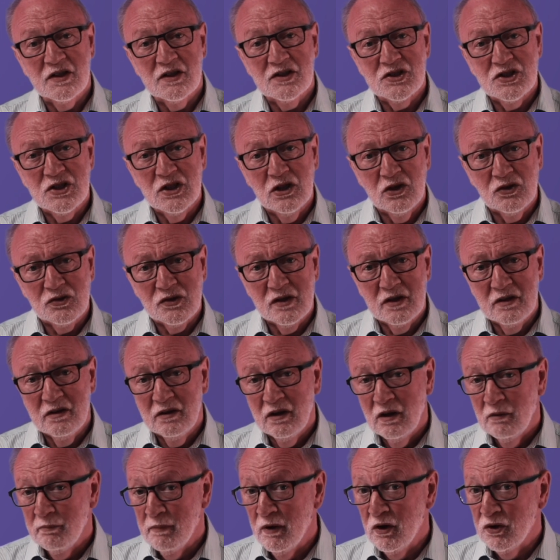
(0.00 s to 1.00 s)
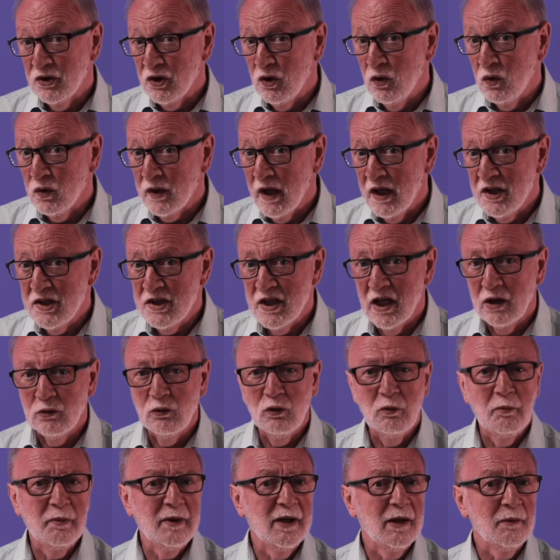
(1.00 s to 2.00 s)
the children, both old and young,
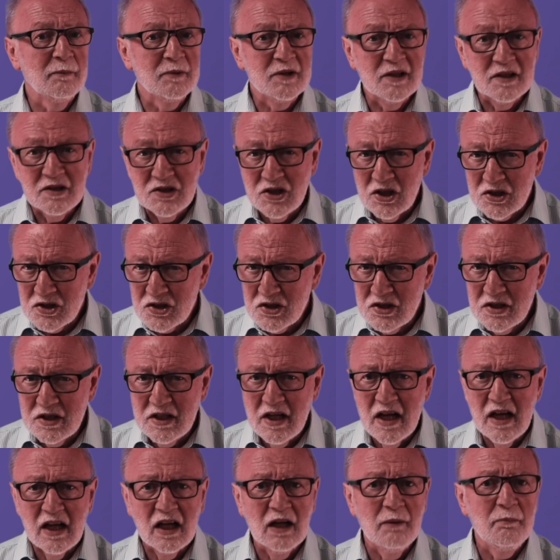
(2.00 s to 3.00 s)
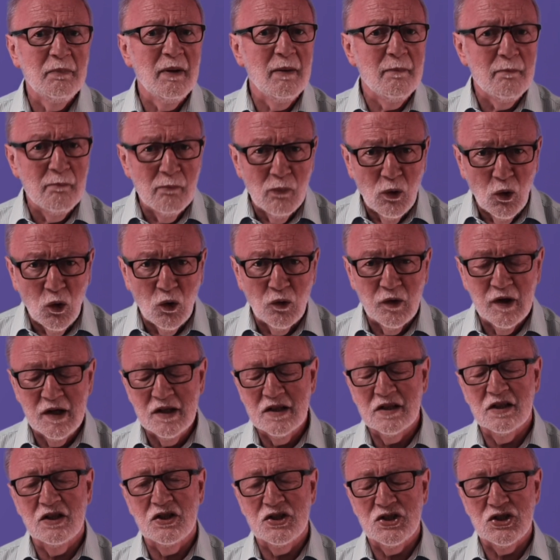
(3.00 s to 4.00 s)
will be able to just dig a bit more
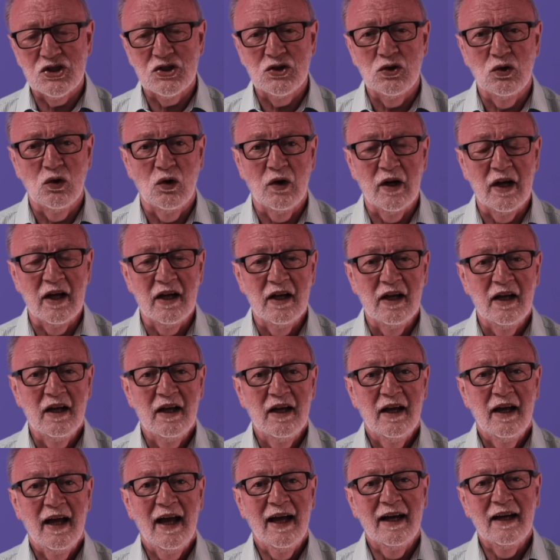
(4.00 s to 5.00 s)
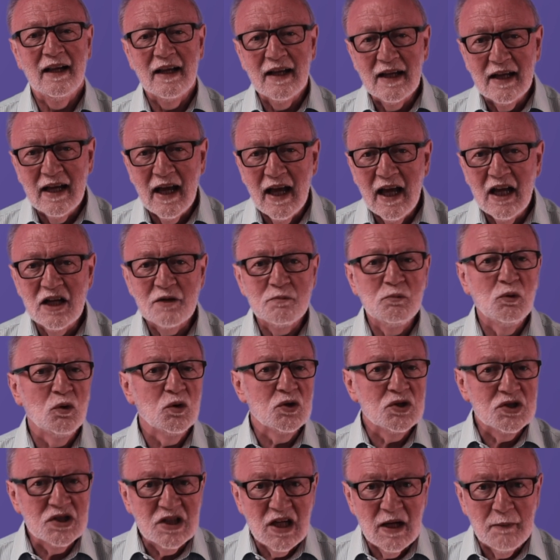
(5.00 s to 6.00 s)
into the story and engage
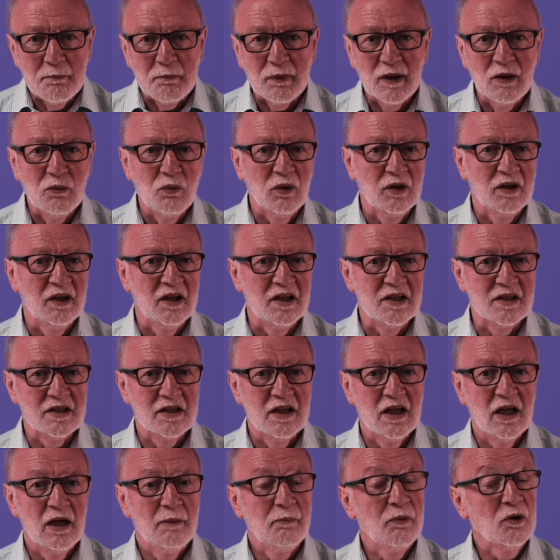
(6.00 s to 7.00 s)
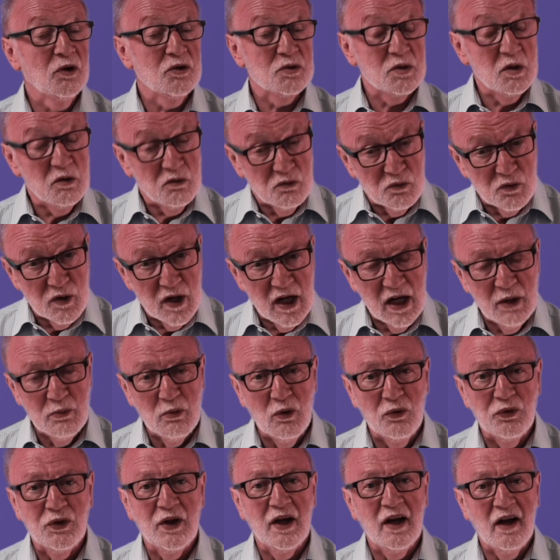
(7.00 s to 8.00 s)
more deeply with it, because we really
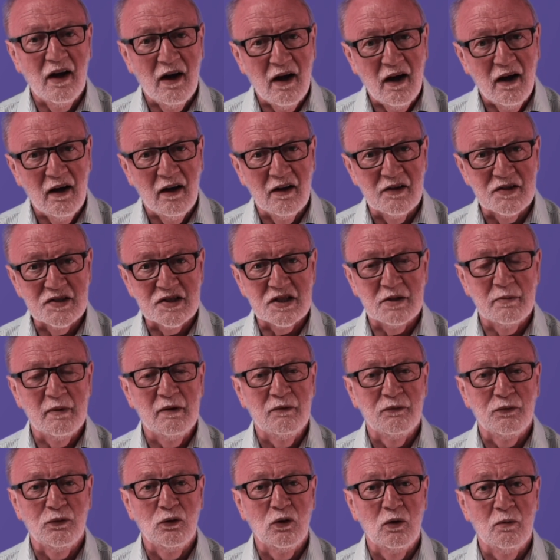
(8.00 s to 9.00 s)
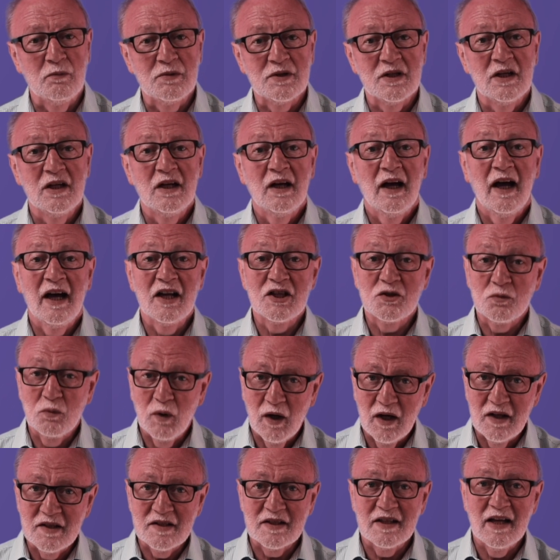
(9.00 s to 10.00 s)
want their hearts to be informed as
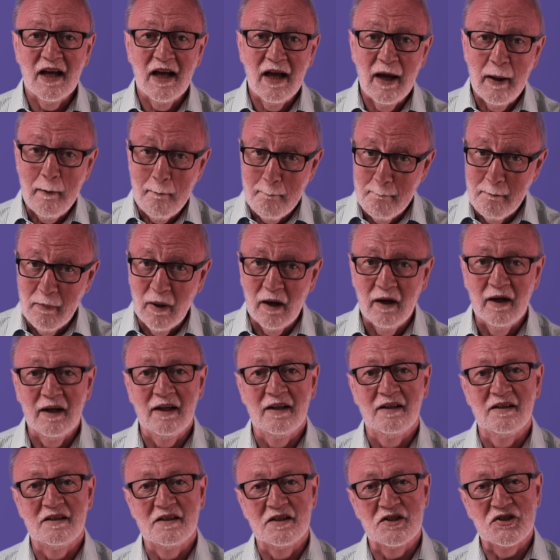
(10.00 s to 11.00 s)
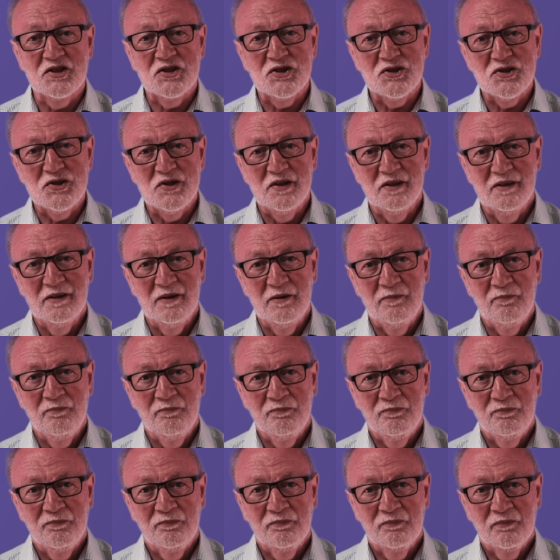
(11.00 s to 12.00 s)
well as their minds.
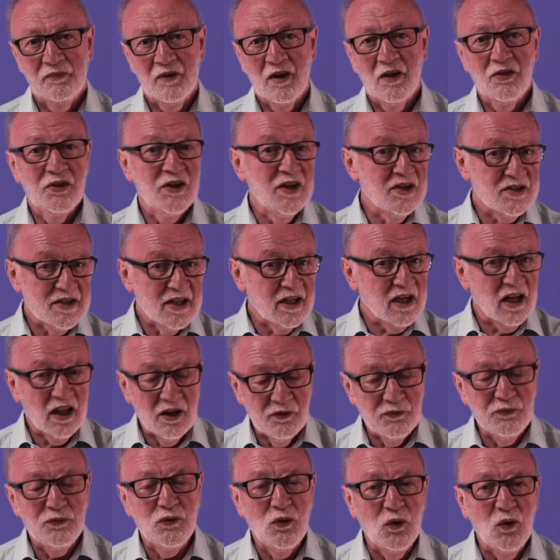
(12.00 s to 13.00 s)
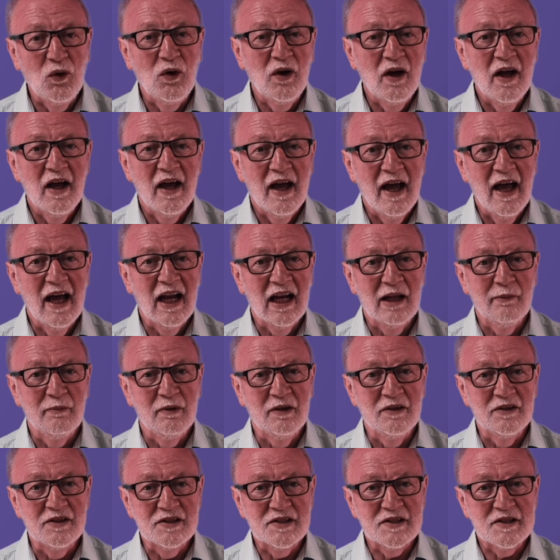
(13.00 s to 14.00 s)
These are the 4
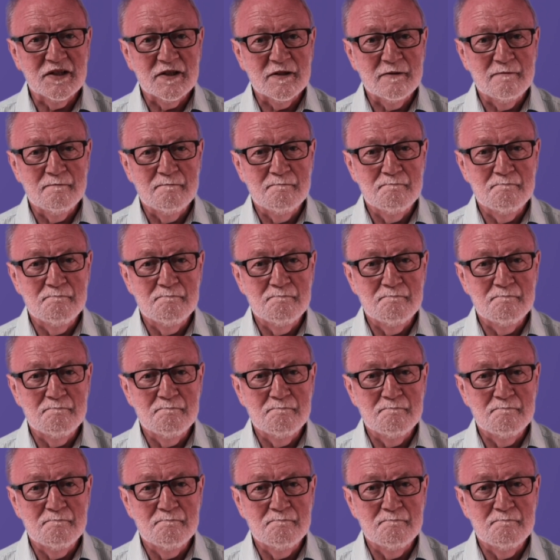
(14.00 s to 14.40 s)
elements.